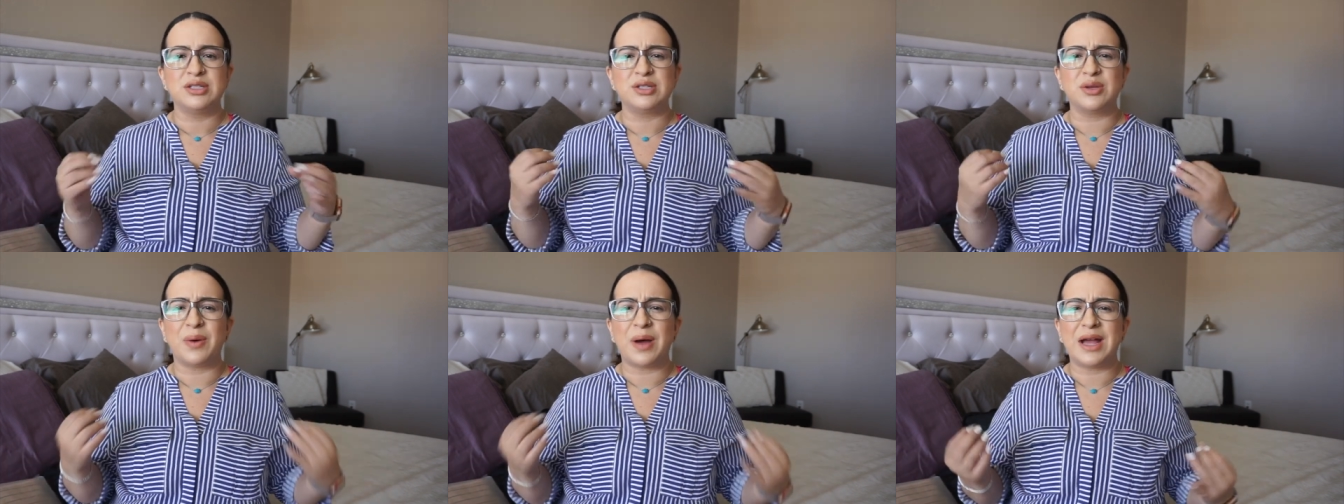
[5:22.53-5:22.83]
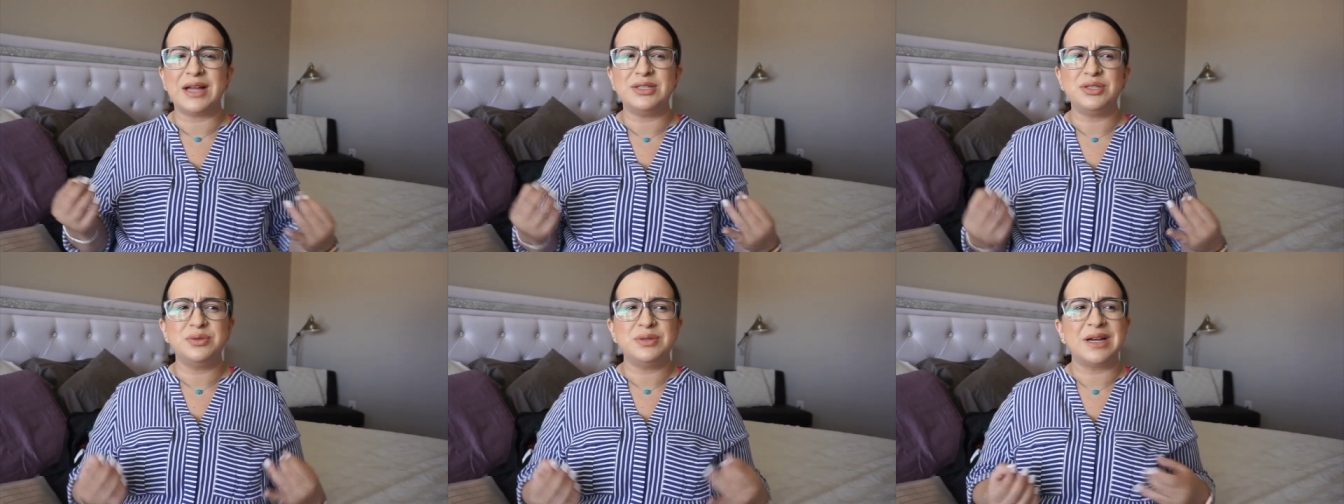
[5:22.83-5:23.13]
So
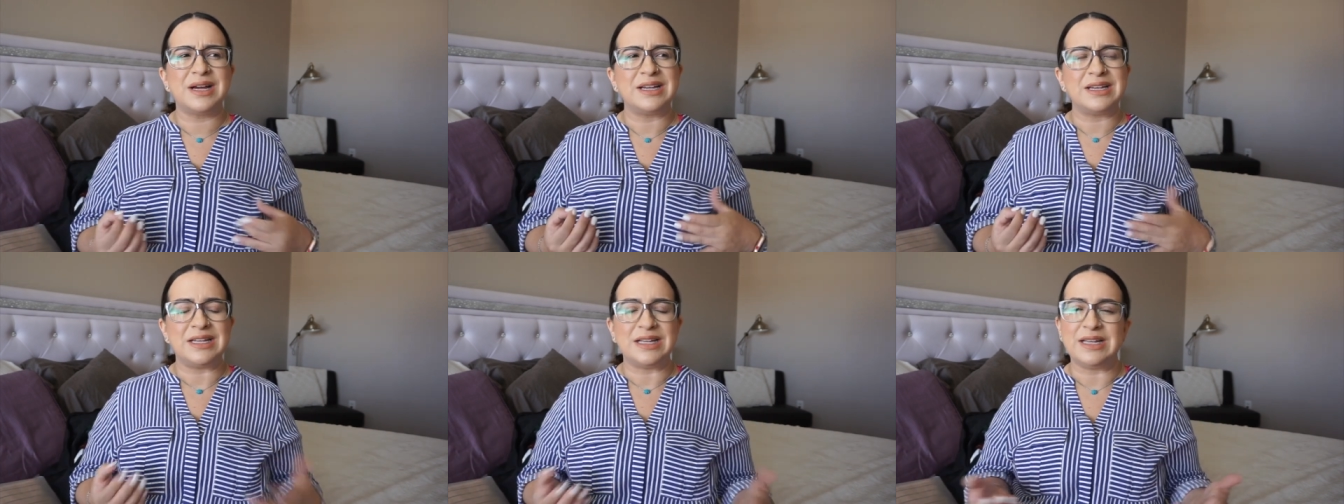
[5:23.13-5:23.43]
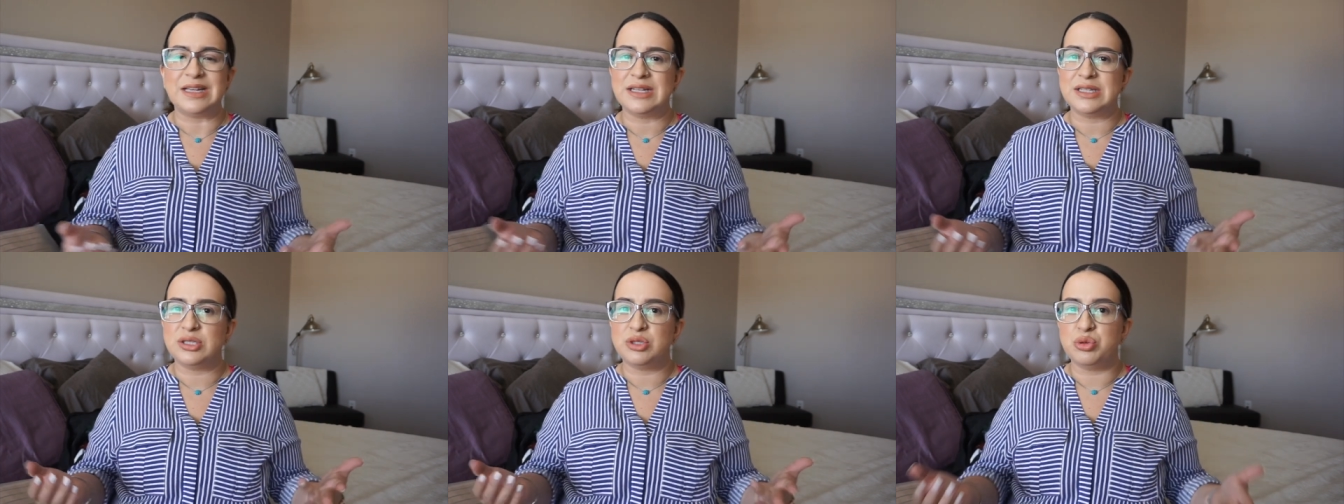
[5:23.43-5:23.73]
I do not
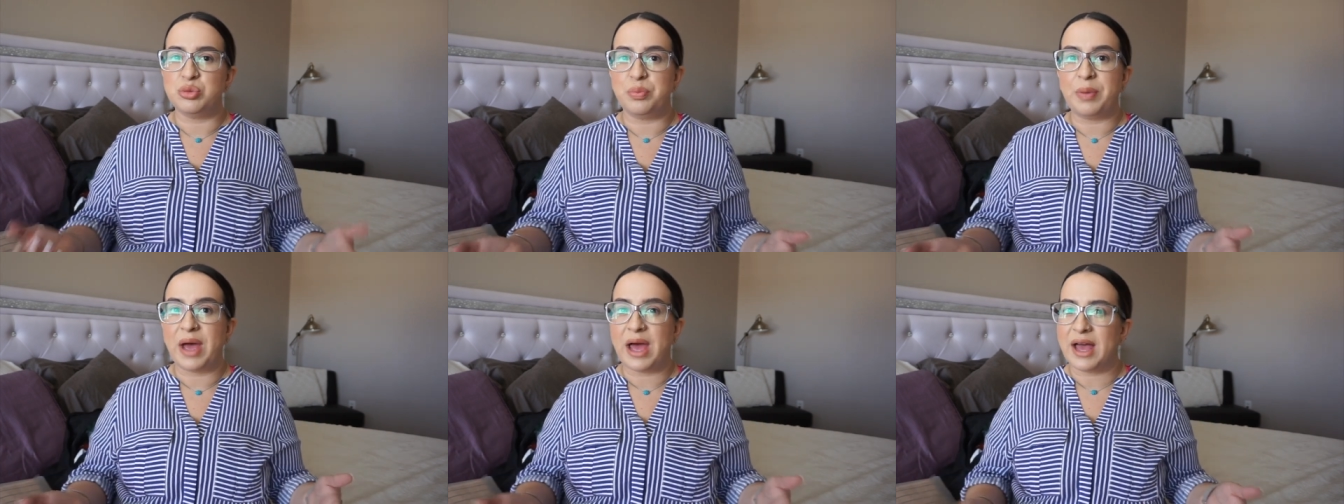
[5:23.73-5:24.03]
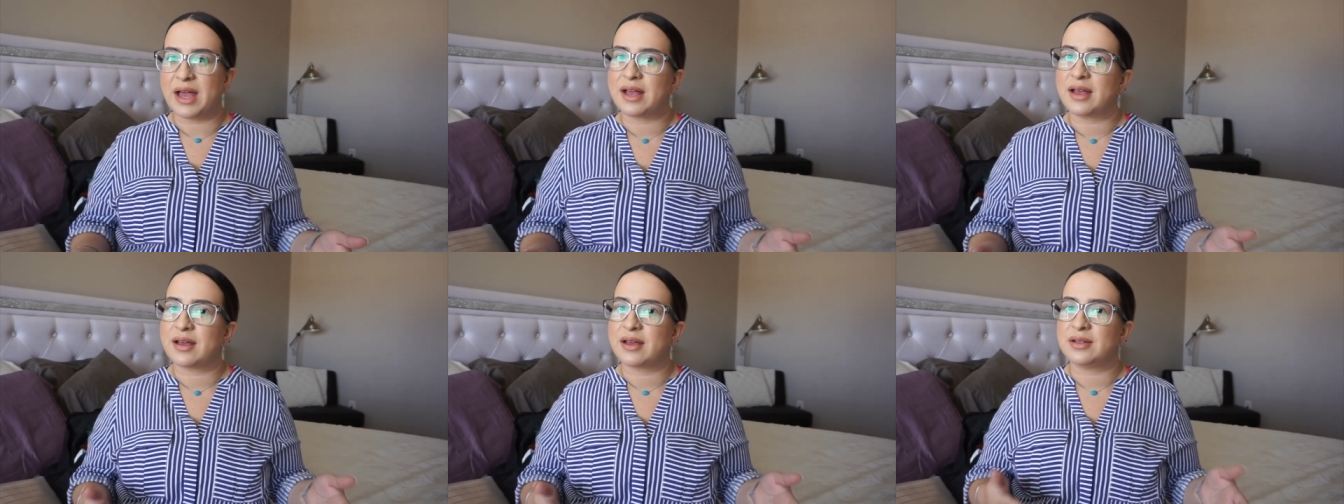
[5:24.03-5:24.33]
need to
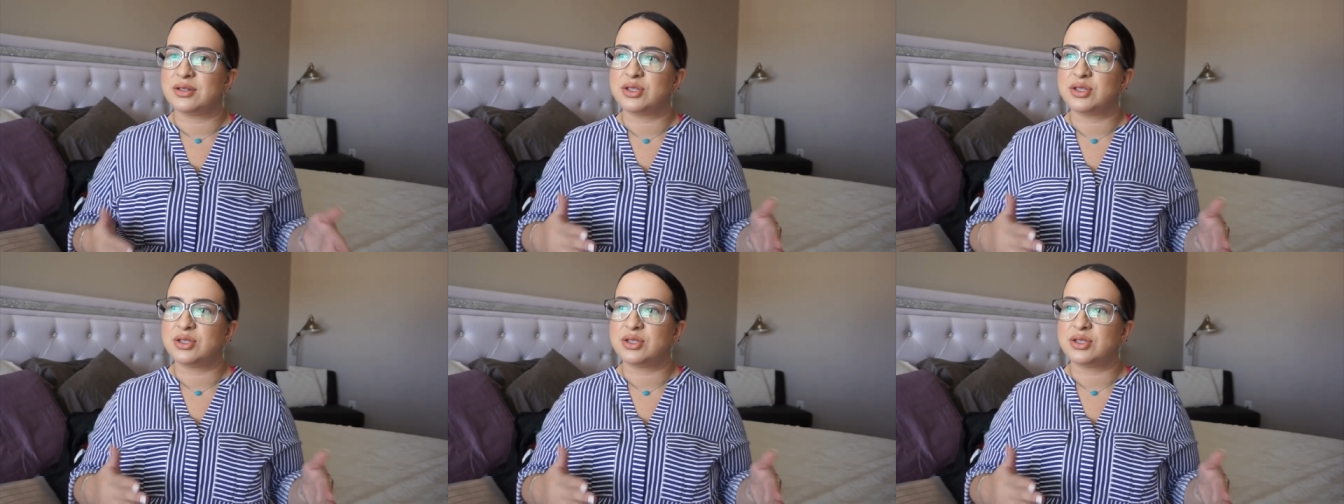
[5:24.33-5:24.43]
pack